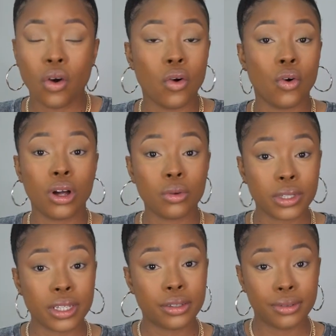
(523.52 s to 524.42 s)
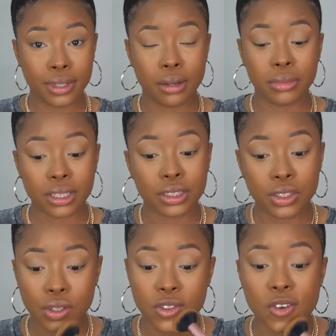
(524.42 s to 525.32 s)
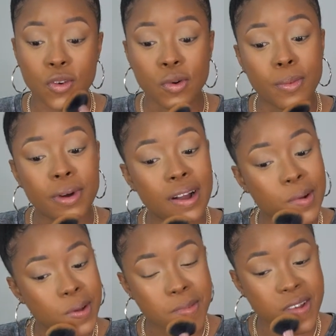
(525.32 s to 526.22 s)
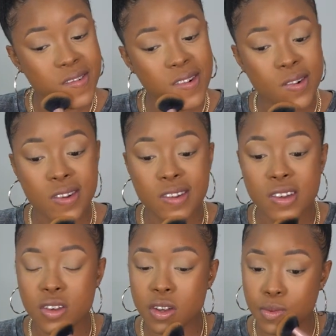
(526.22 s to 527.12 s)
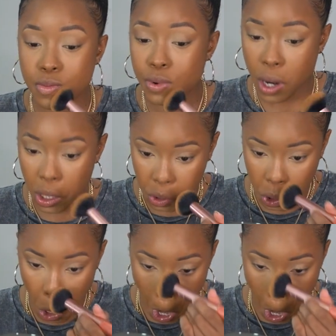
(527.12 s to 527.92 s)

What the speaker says: All what I'm doing, I'm making sure to go back with my foundation brush.